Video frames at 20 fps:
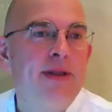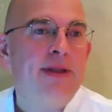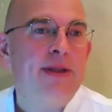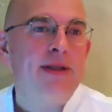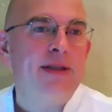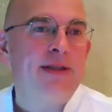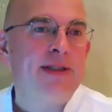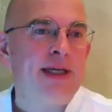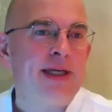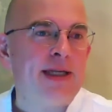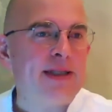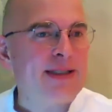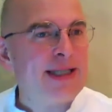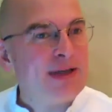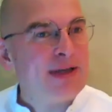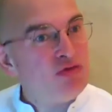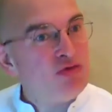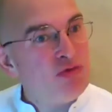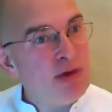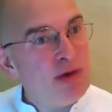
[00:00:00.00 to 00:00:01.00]

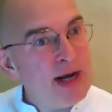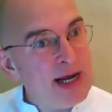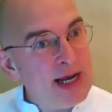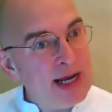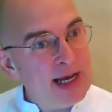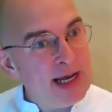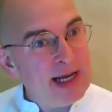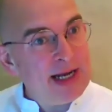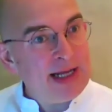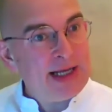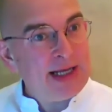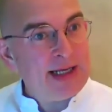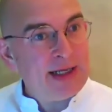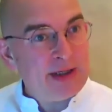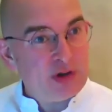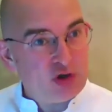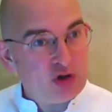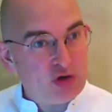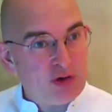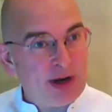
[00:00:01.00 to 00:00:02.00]
didn't
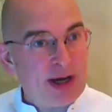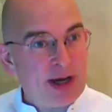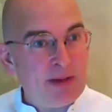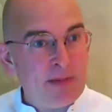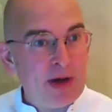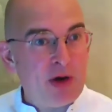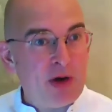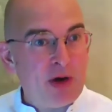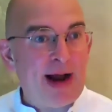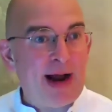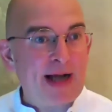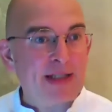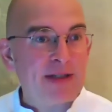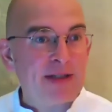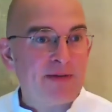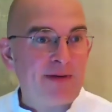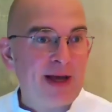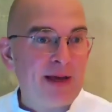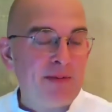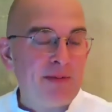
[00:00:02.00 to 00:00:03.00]
really trigger me or
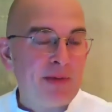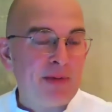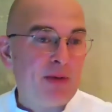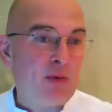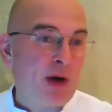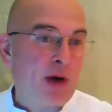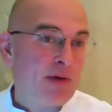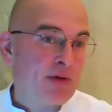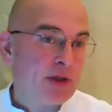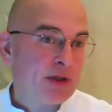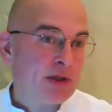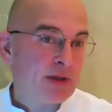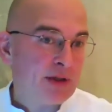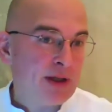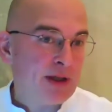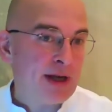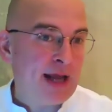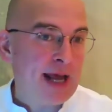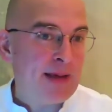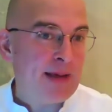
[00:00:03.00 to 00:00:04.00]
activate me, whereas the
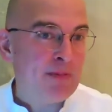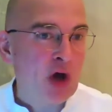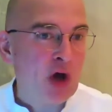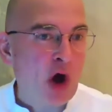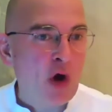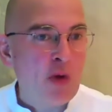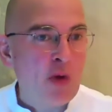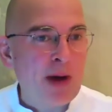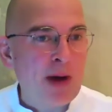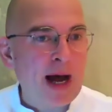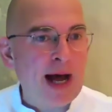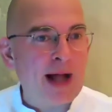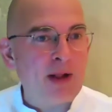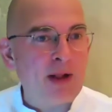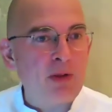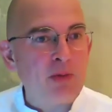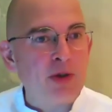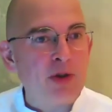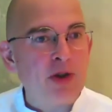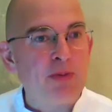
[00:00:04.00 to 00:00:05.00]
name
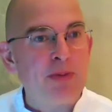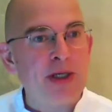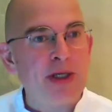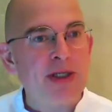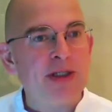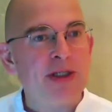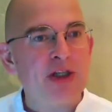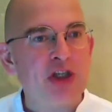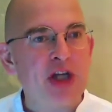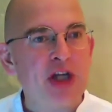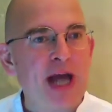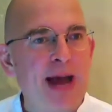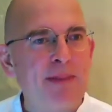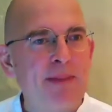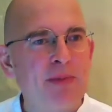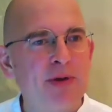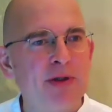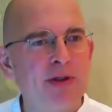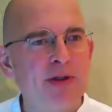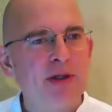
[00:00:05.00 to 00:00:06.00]
Gopal, which means the
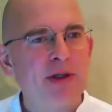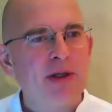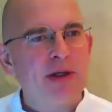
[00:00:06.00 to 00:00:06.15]
shepherd,